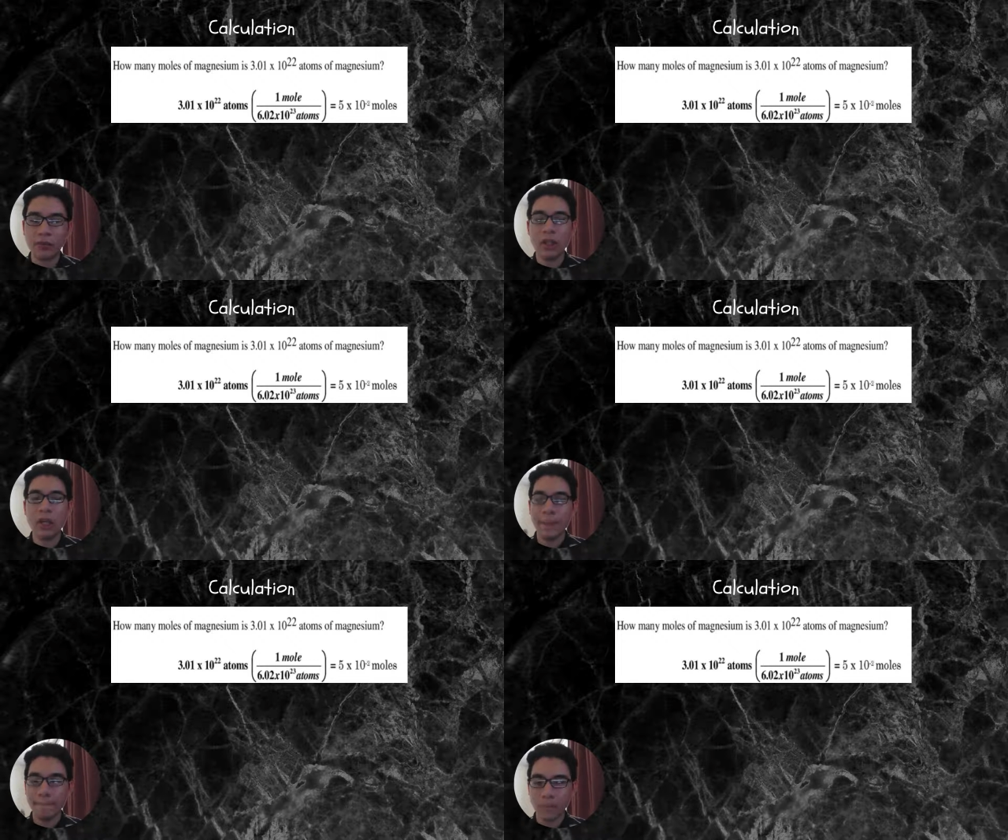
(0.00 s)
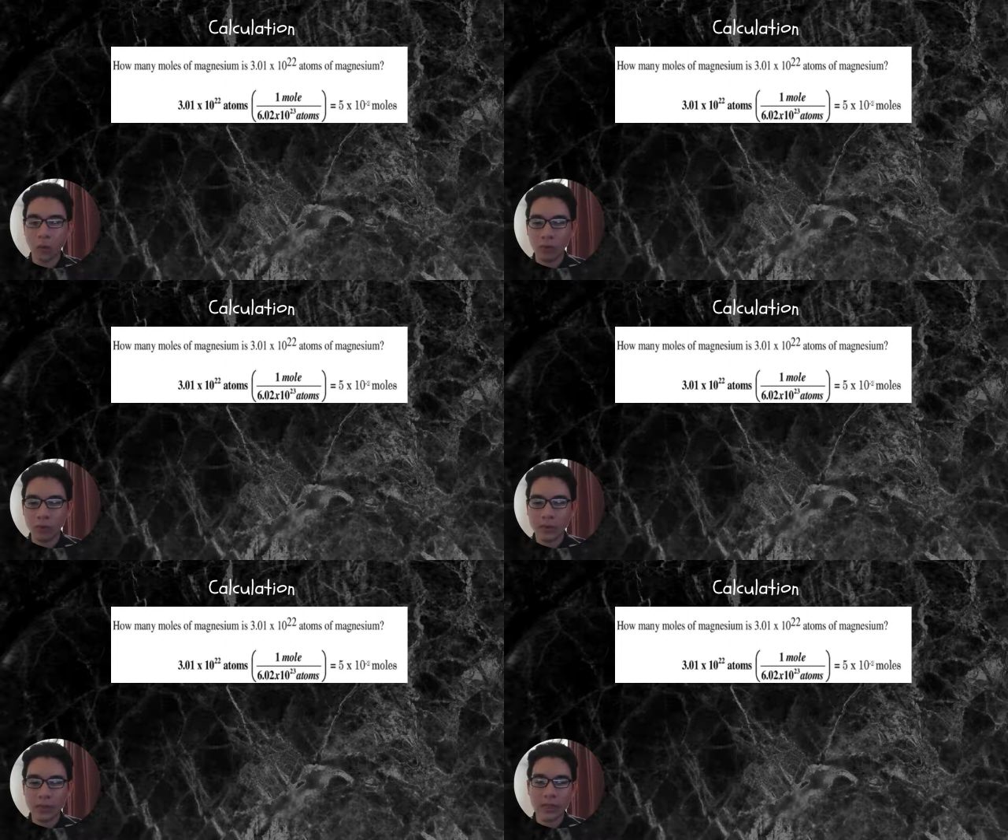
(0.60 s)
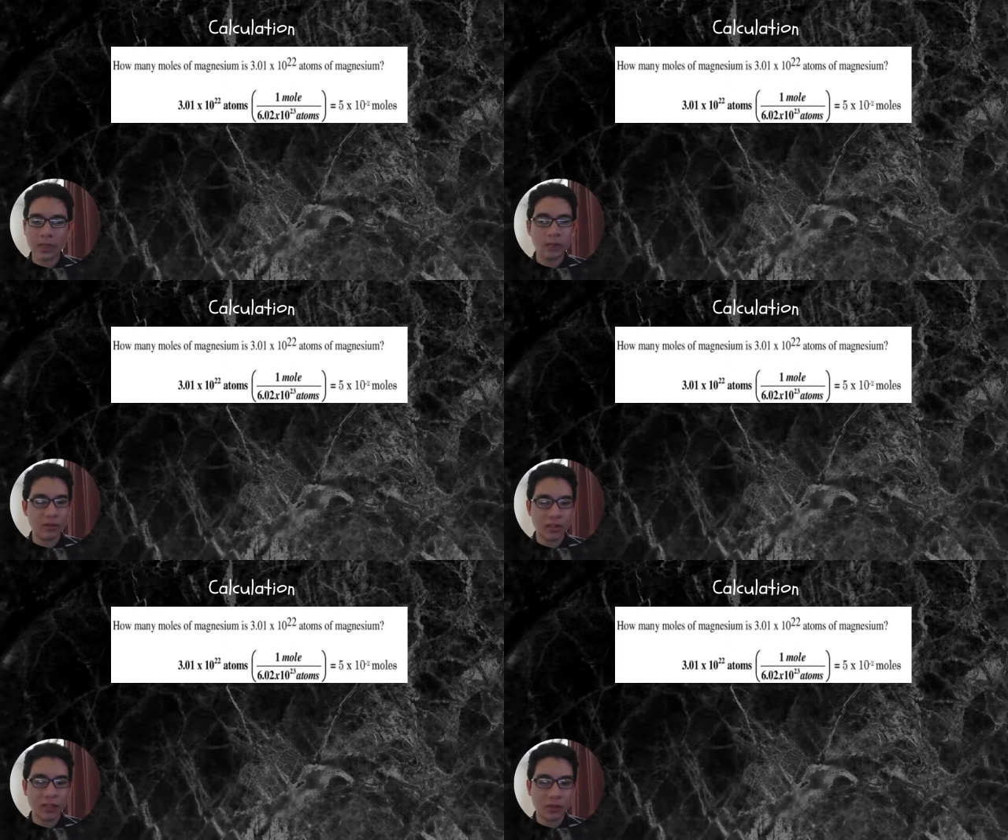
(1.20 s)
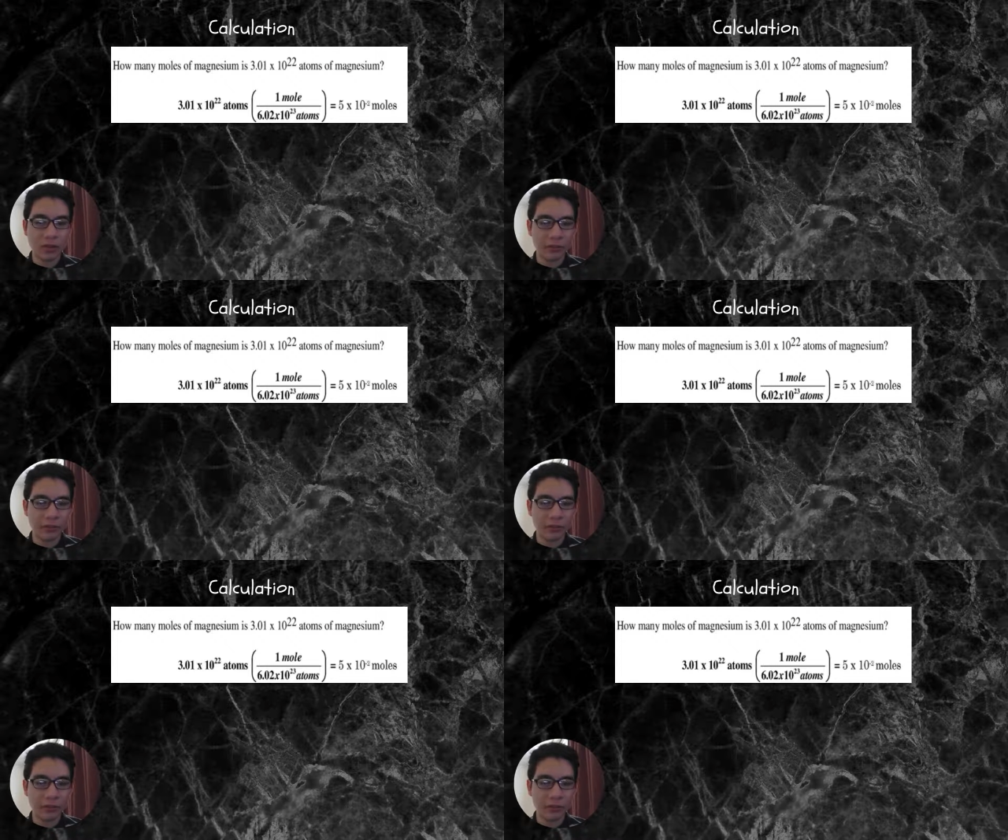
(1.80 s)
moles. So that's how you